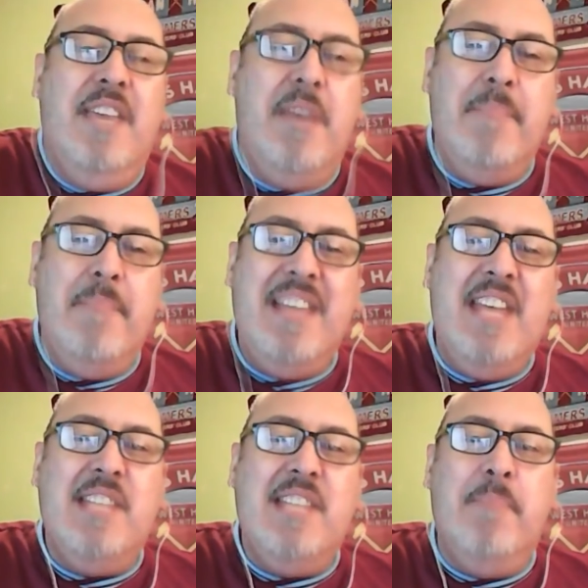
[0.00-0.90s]
It
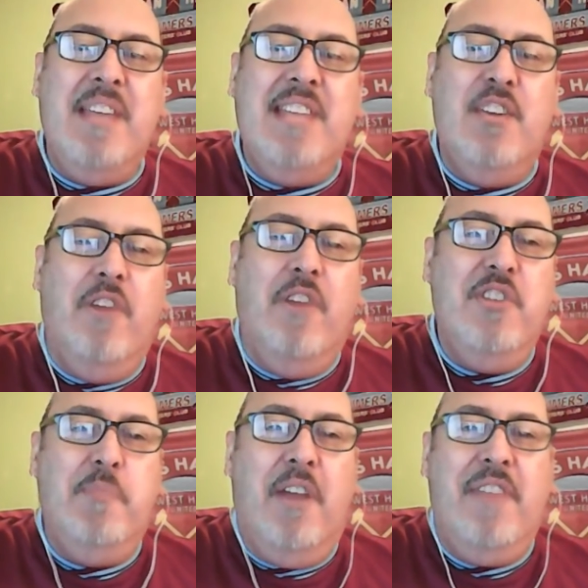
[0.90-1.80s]
may sound
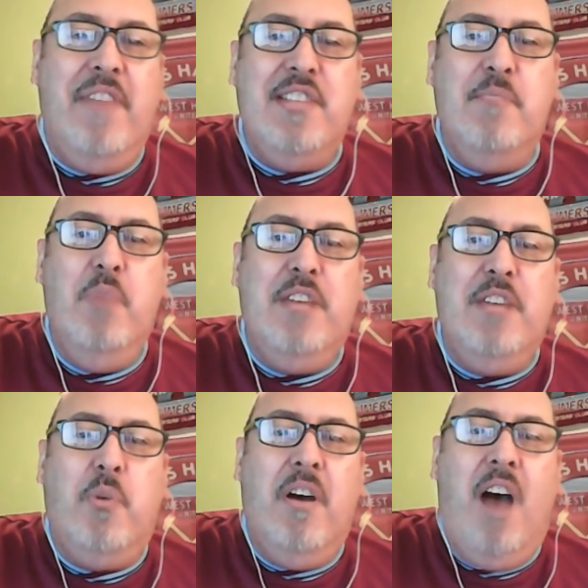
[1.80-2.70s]
obvious, but I've had some weird
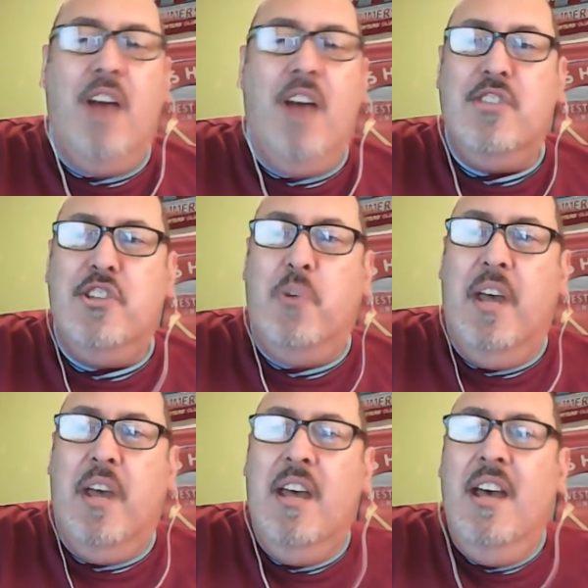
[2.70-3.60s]
answers to
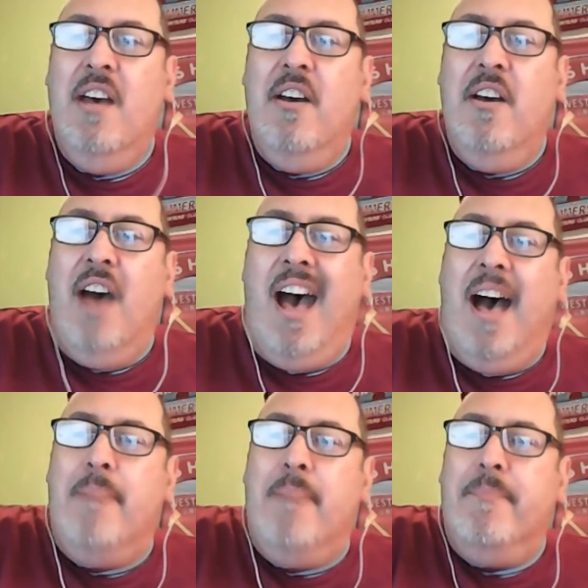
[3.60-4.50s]
it.
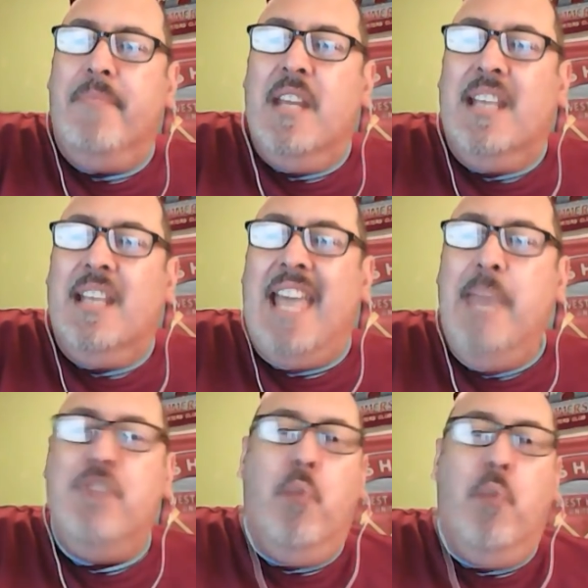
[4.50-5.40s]

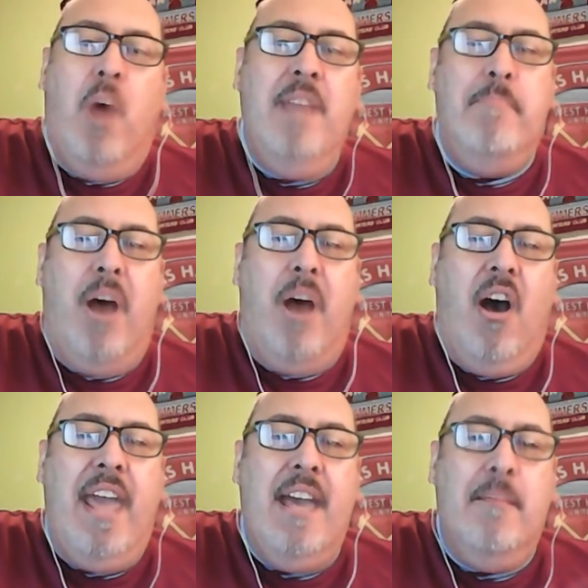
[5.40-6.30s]
Games are won
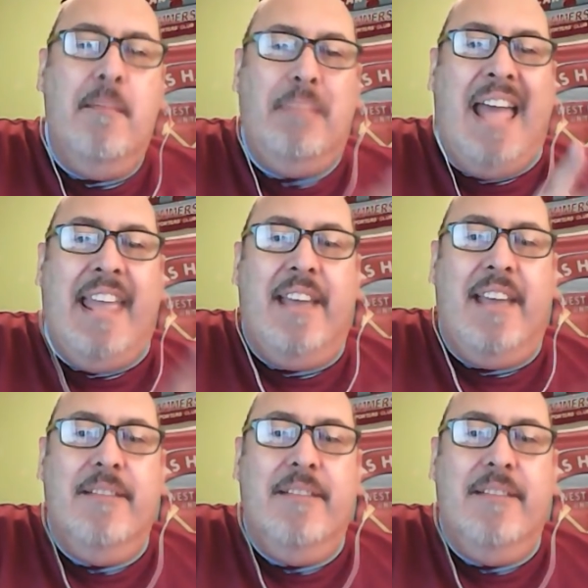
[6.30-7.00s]
by blank.